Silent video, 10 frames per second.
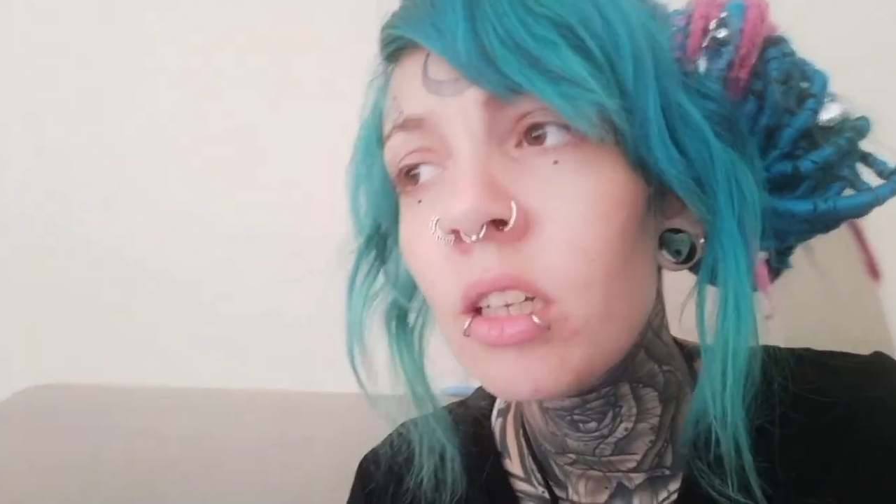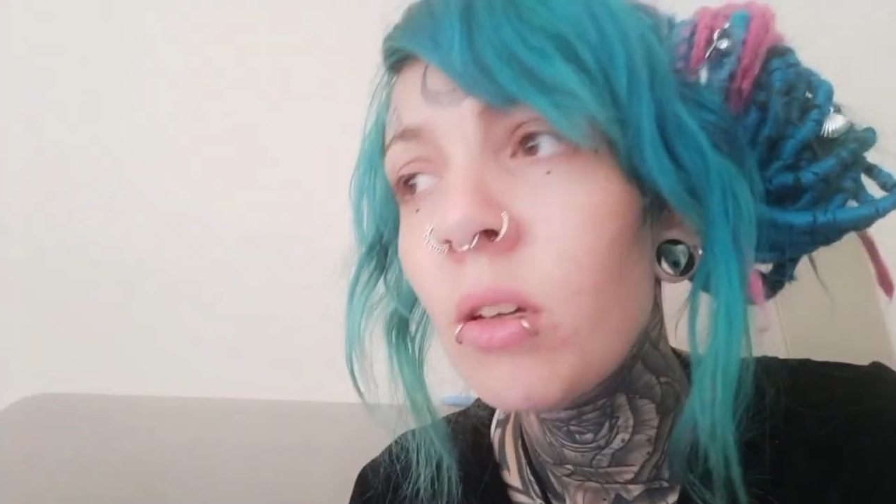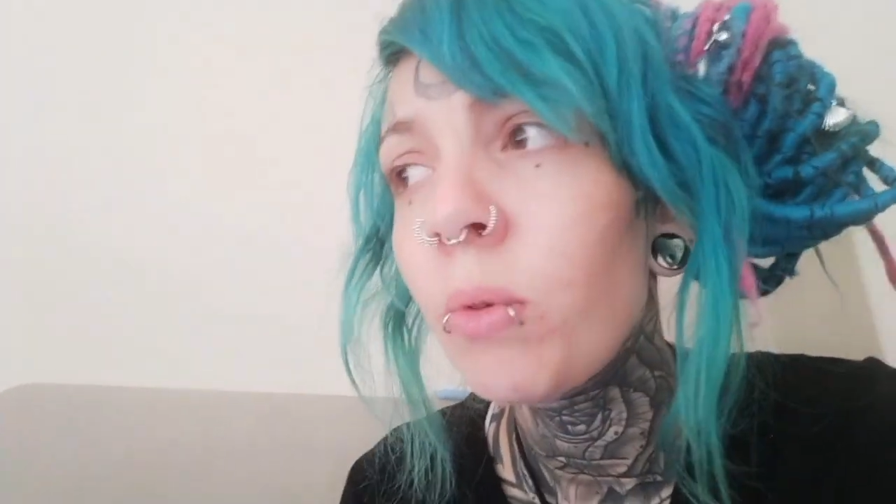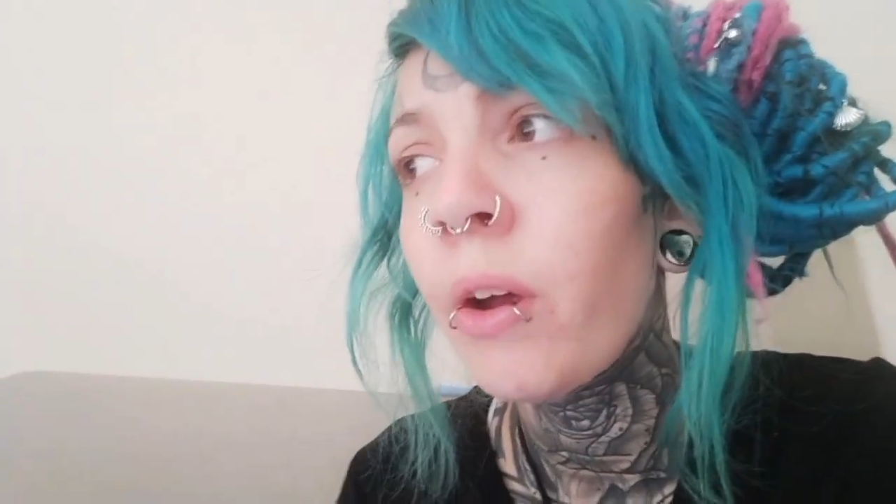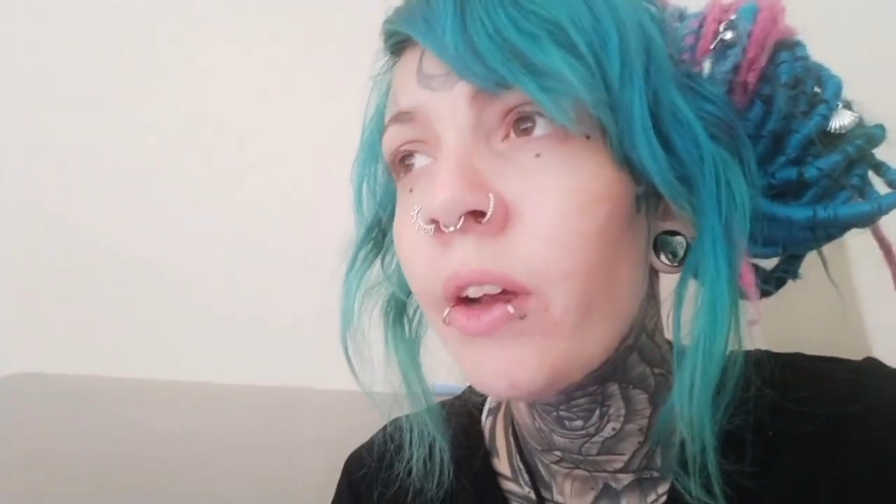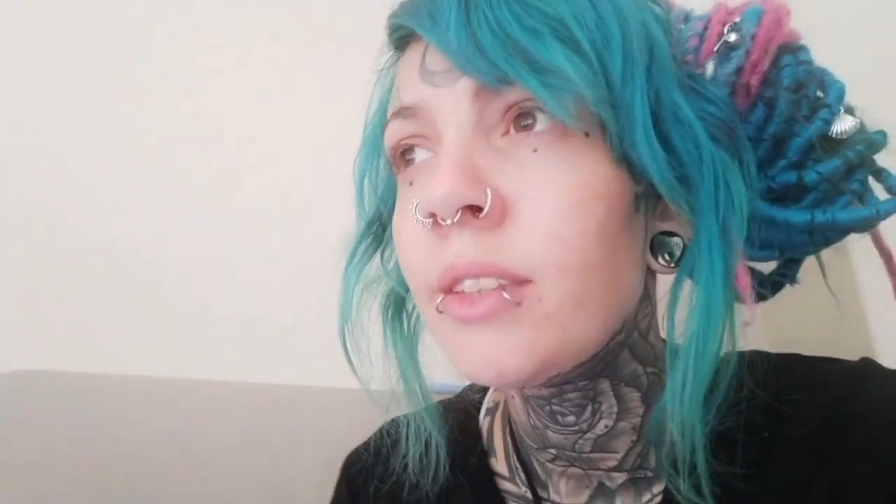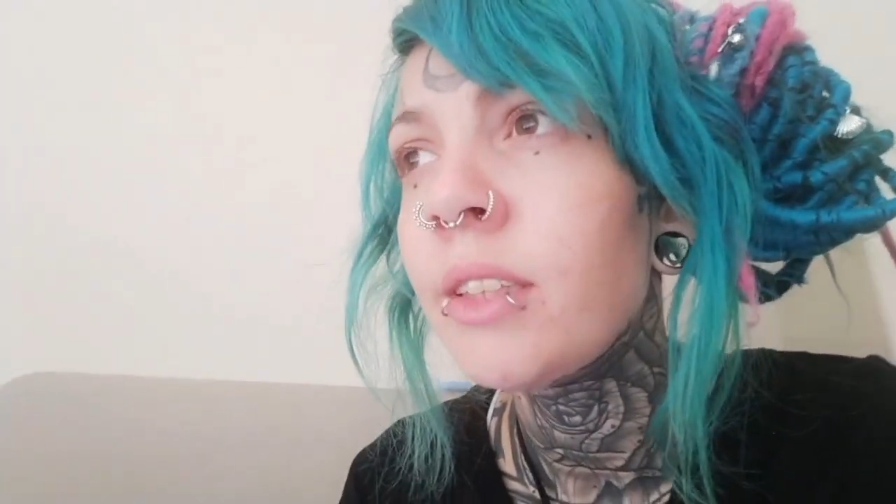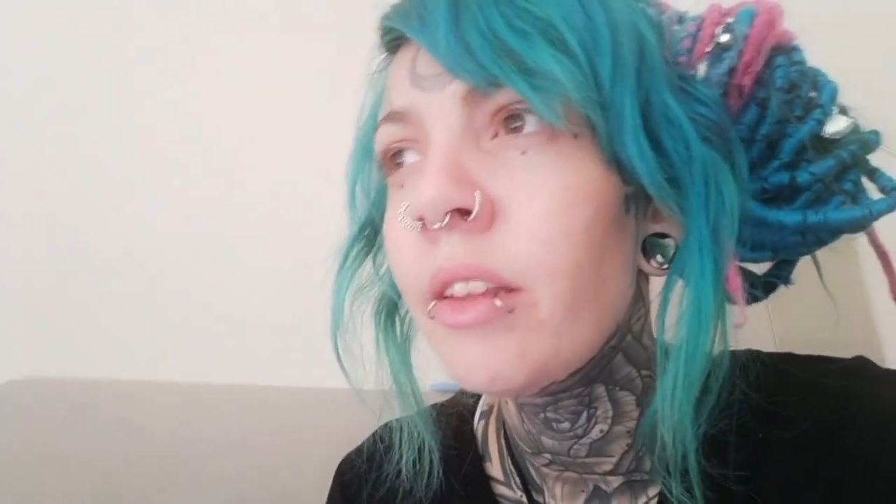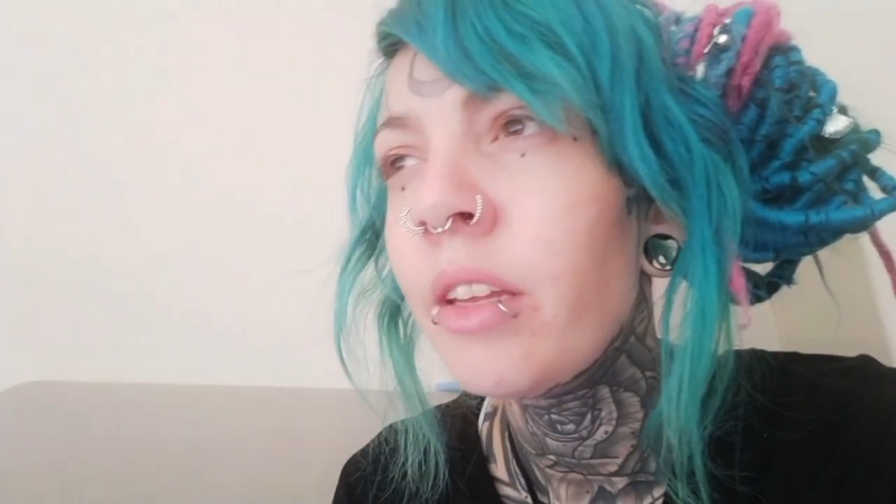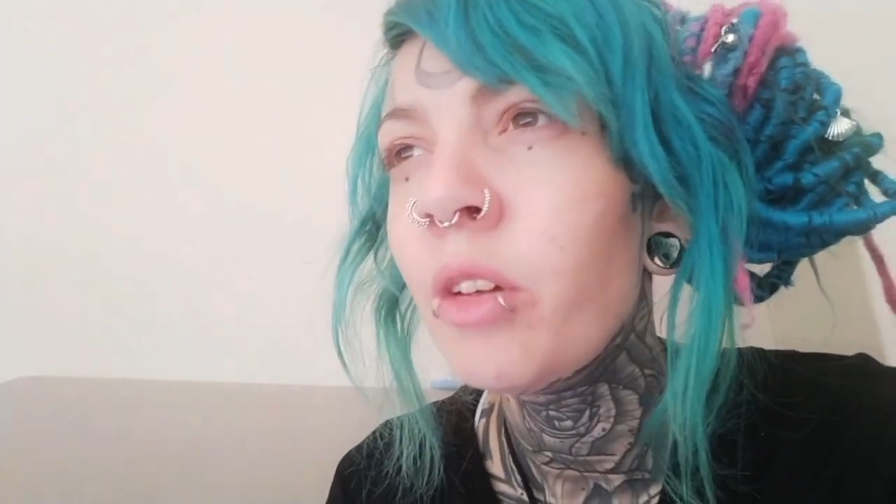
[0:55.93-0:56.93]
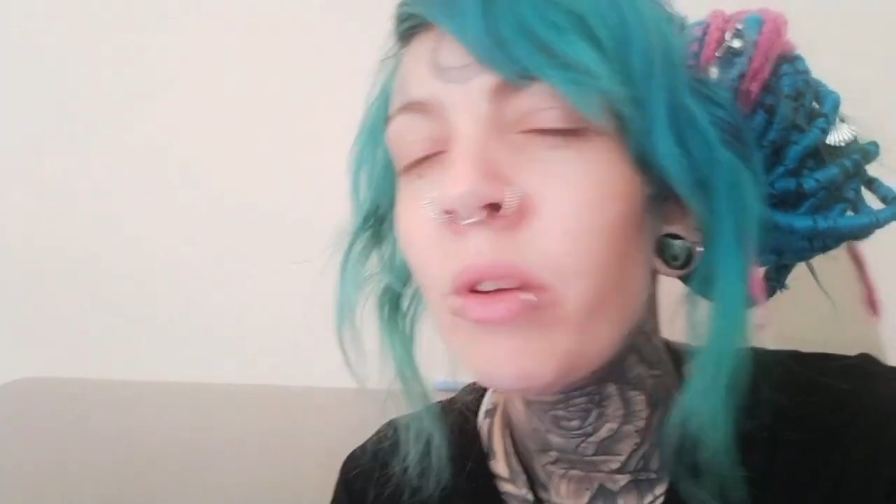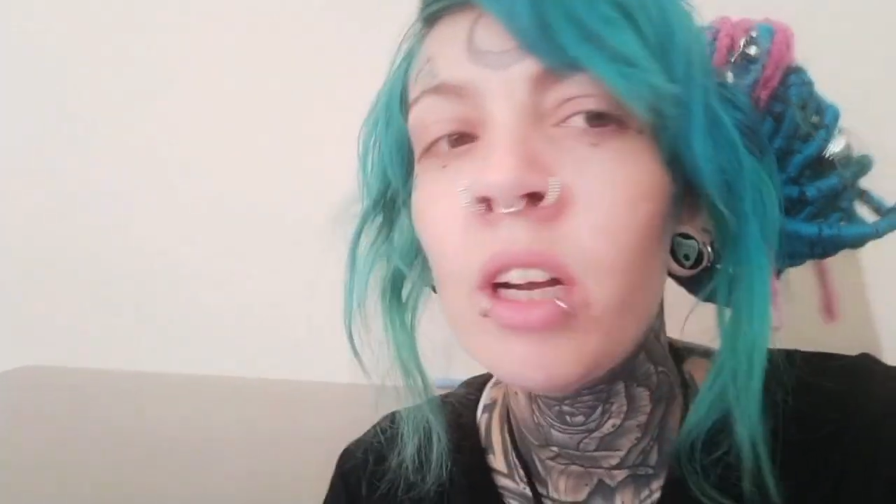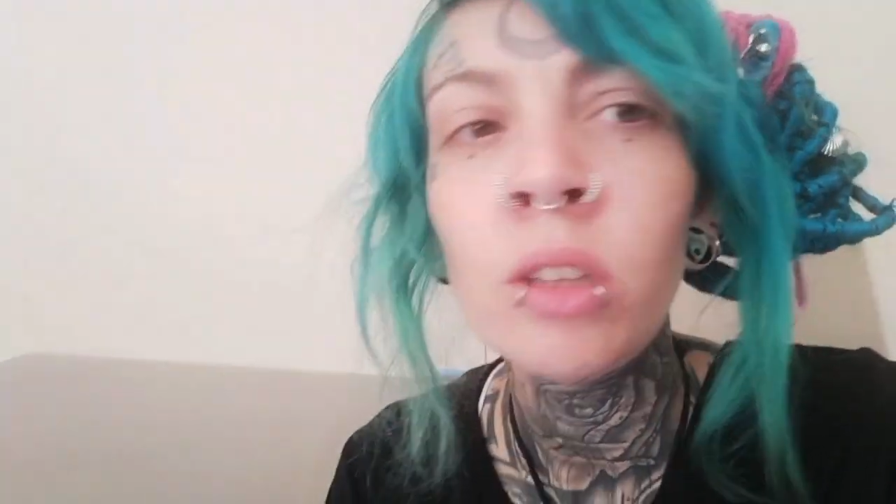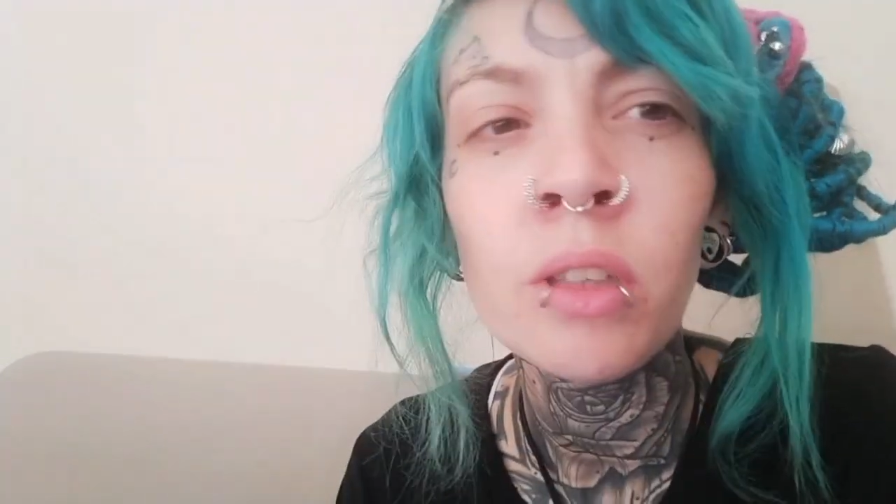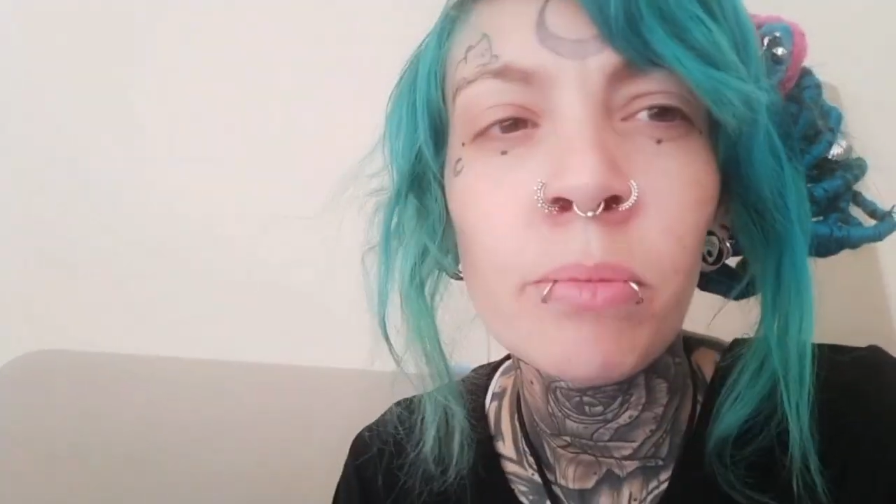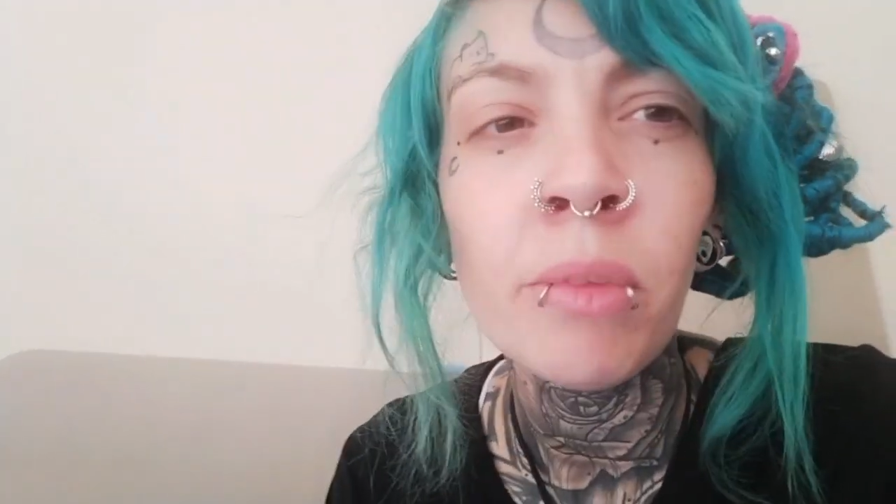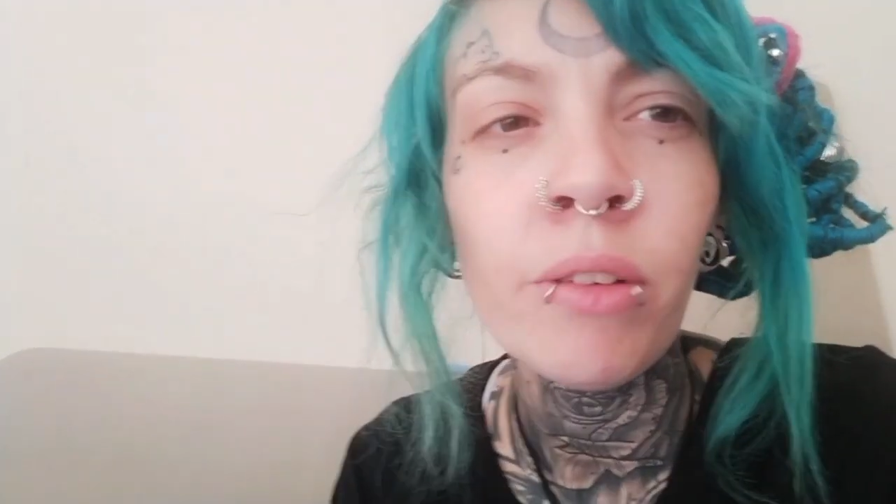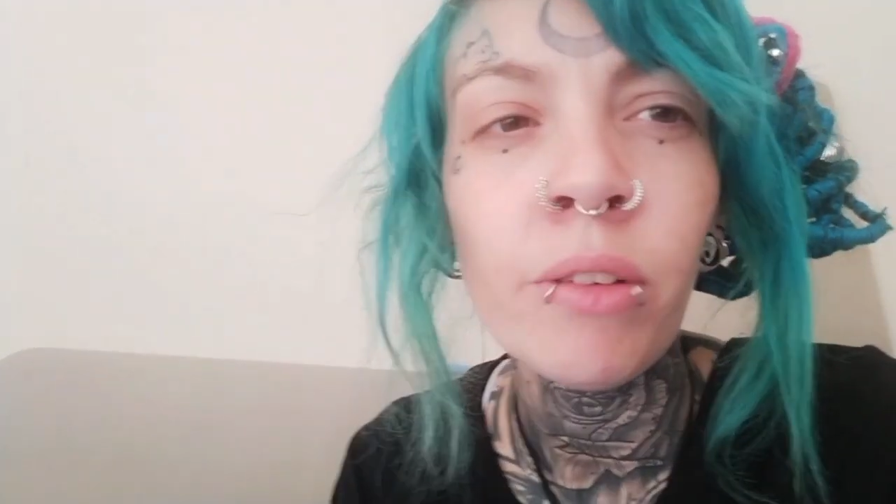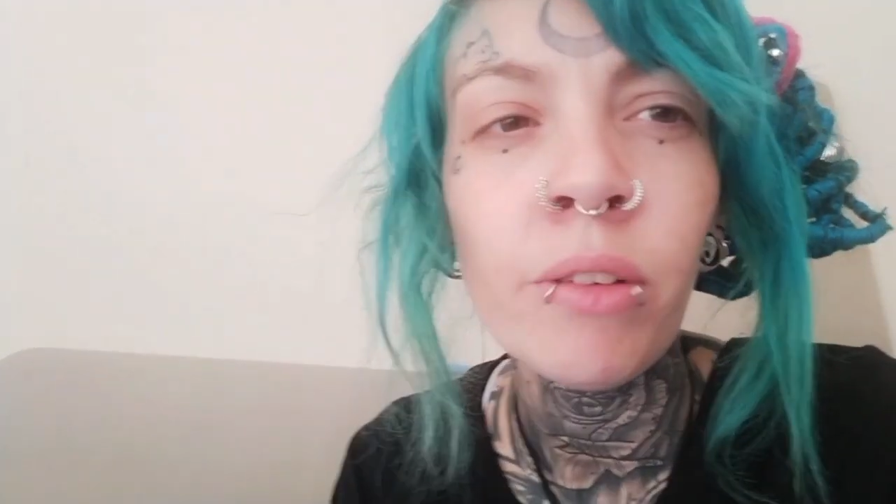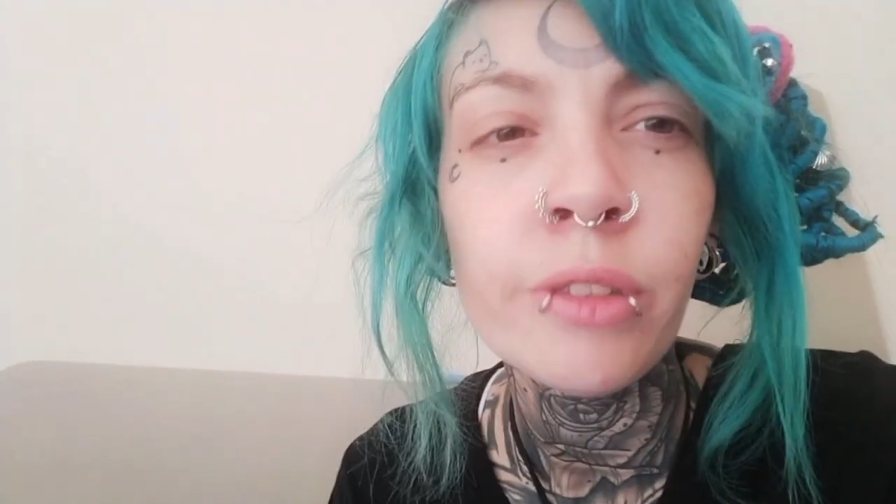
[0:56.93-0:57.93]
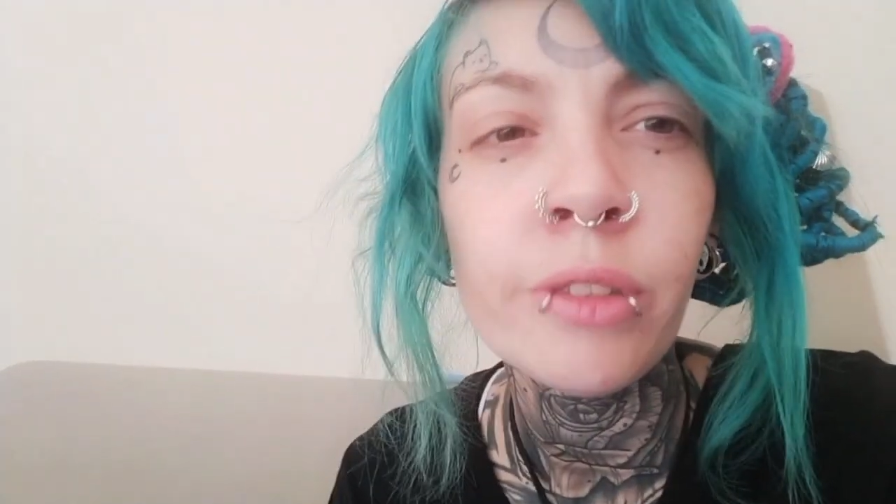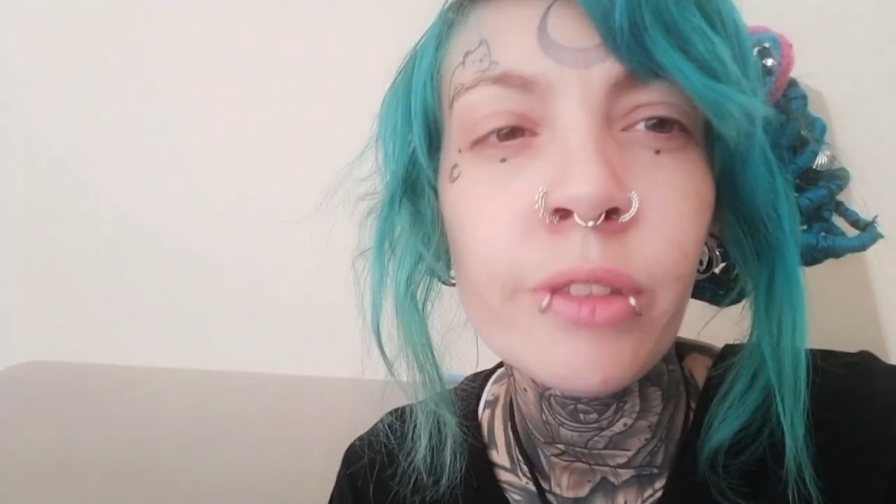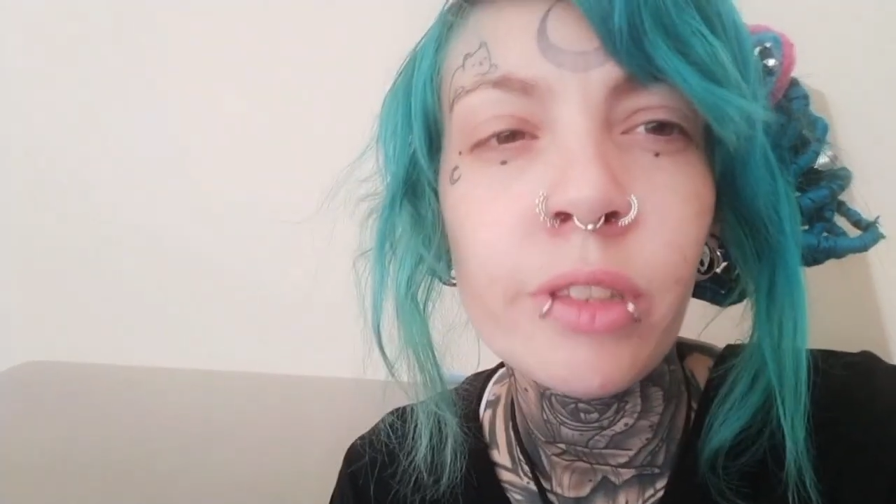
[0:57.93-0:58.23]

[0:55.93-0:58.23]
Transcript: Whereas I think when I look at my phone some